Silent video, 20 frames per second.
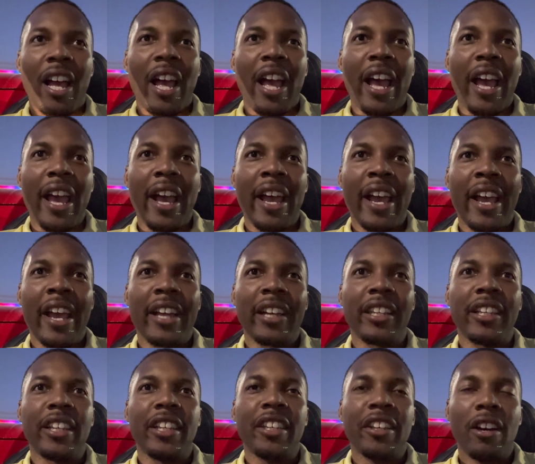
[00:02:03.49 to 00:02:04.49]
had
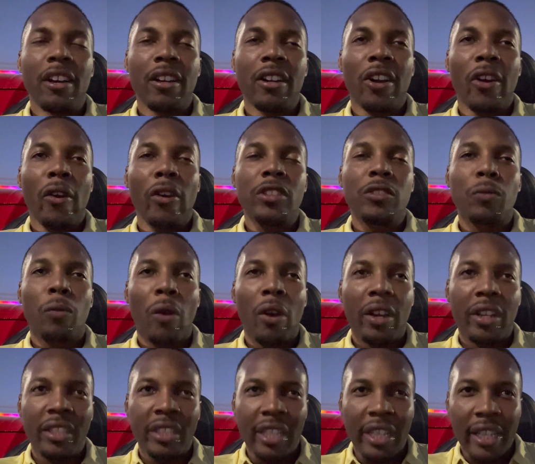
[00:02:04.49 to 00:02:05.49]
young girls
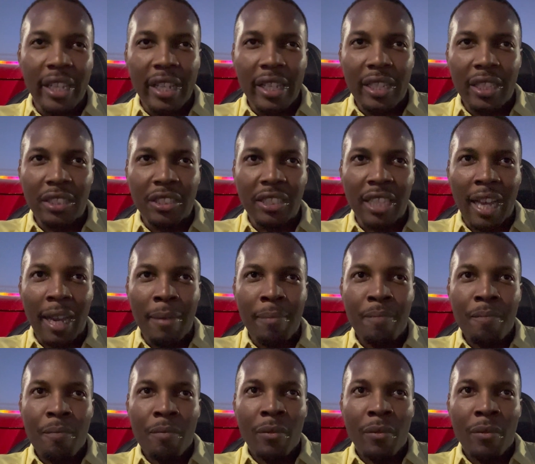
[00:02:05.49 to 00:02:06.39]
working in the shop,